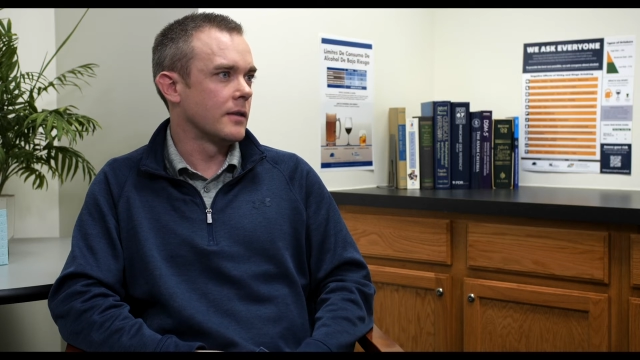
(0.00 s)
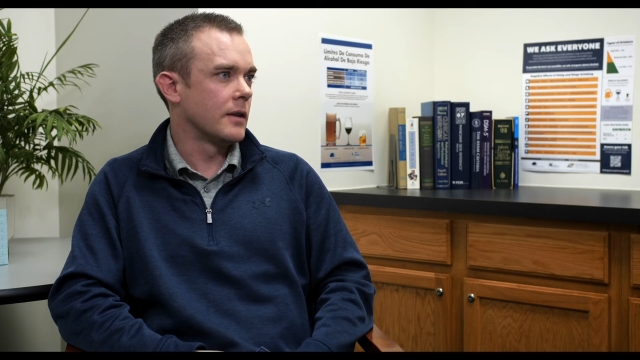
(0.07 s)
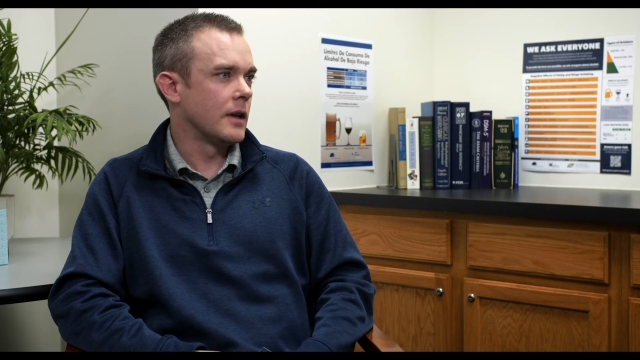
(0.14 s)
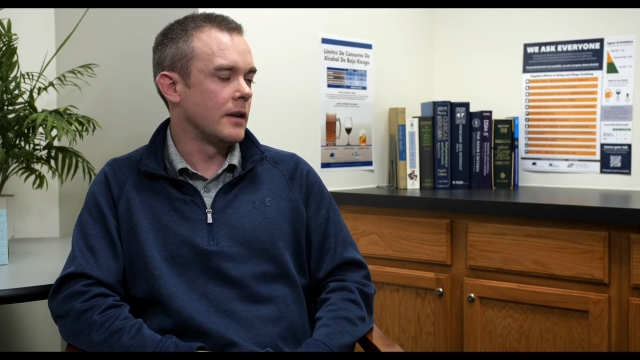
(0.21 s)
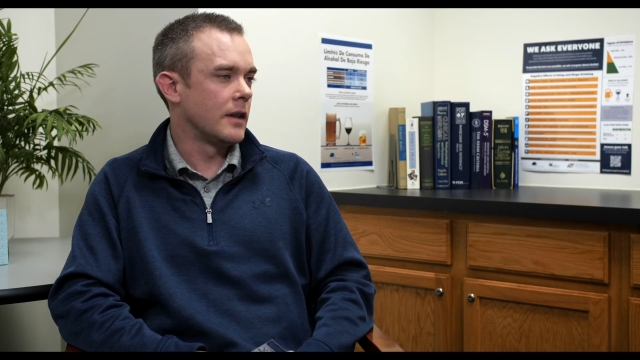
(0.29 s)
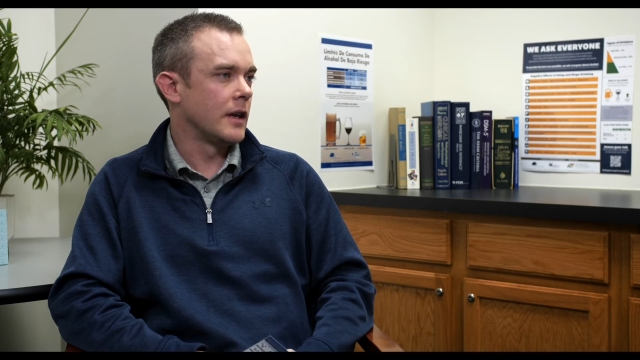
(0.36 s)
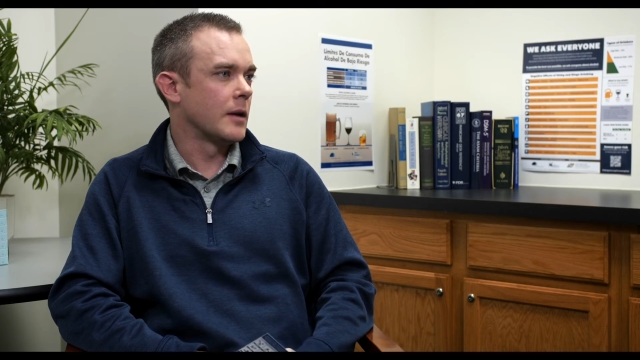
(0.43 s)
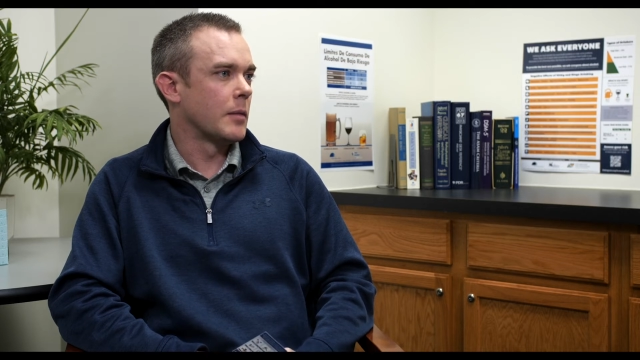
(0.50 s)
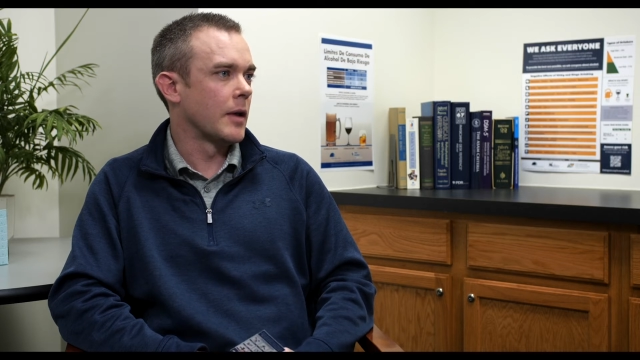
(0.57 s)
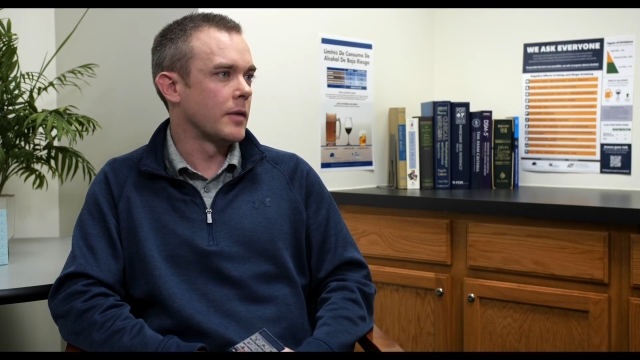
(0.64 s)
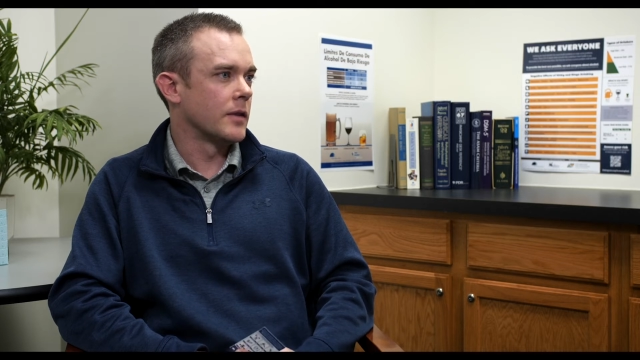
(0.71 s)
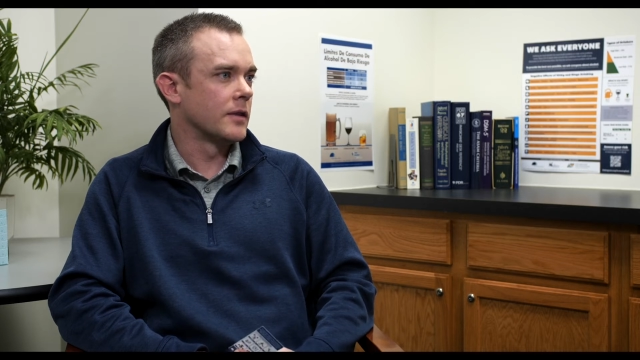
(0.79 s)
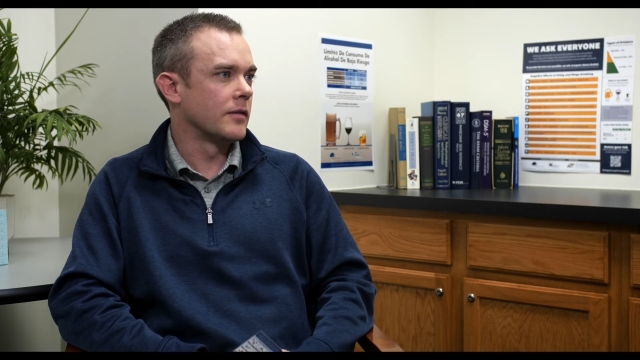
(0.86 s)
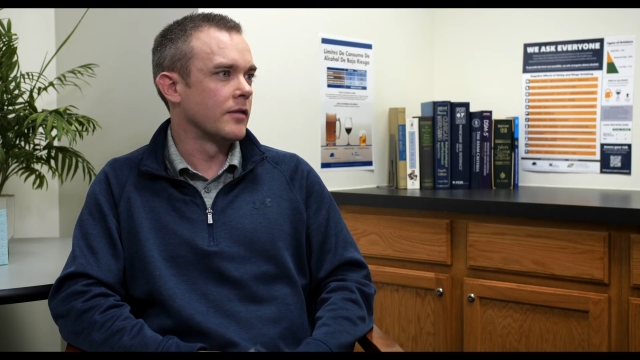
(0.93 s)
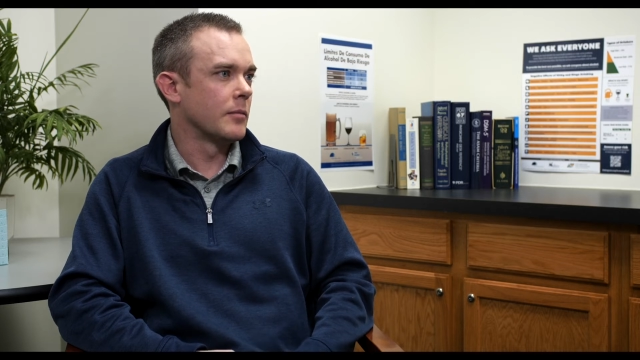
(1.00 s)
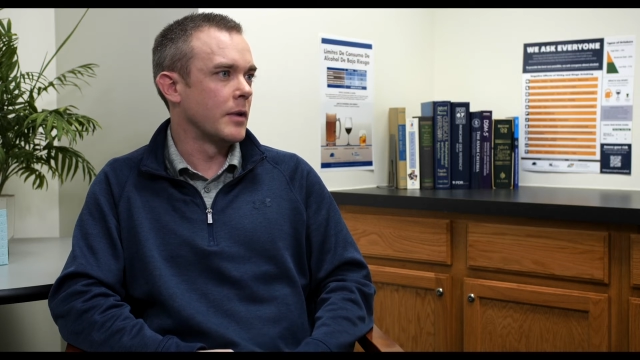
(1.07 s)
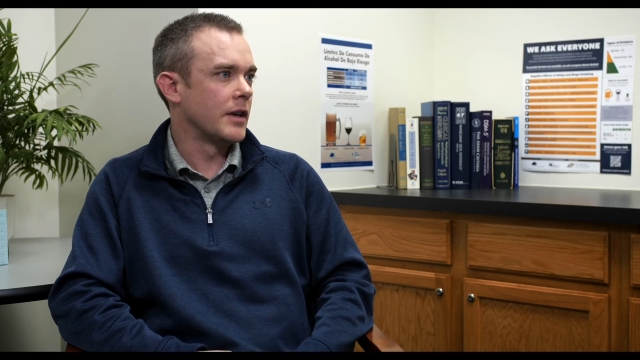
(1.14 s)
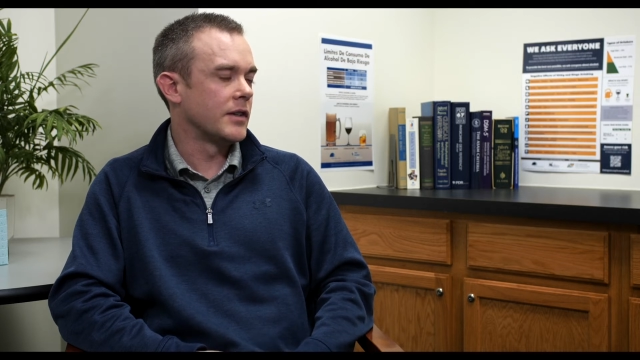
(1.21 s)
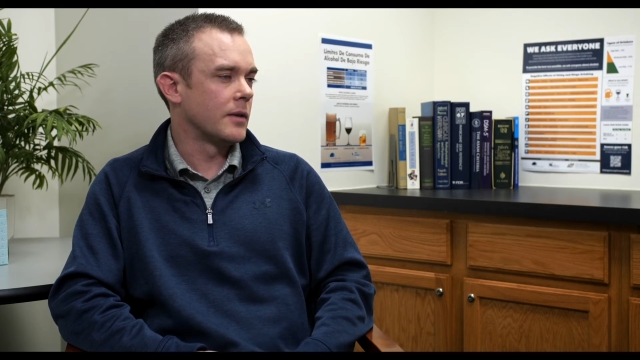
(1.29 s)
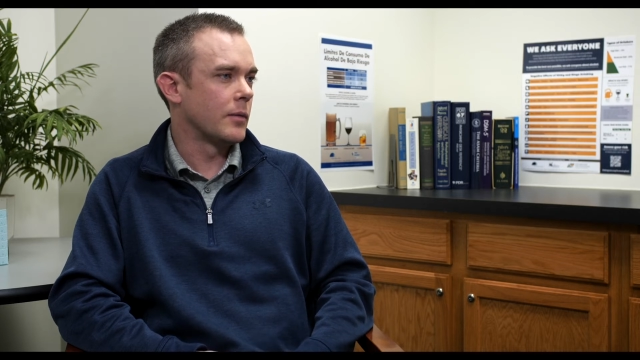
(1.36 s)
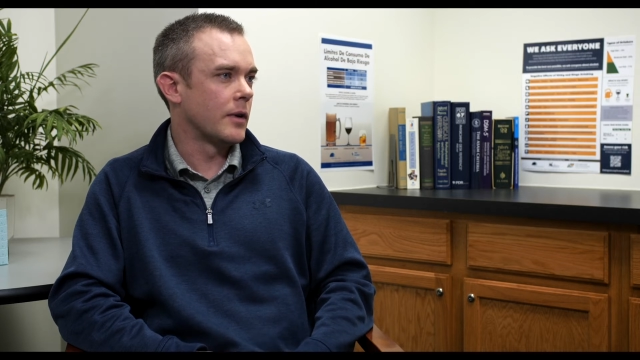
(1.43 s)
and think about this
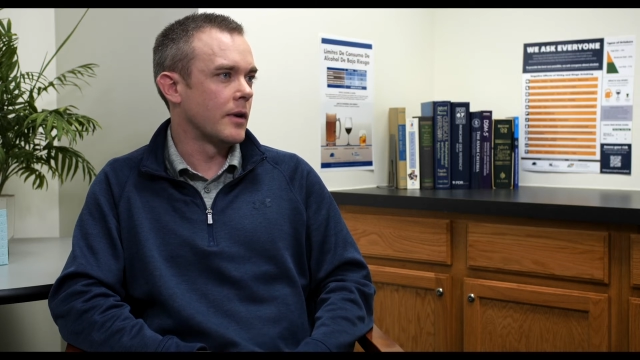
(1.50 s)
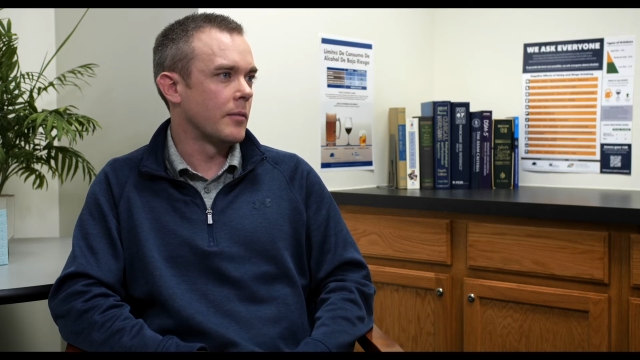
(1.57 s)
information when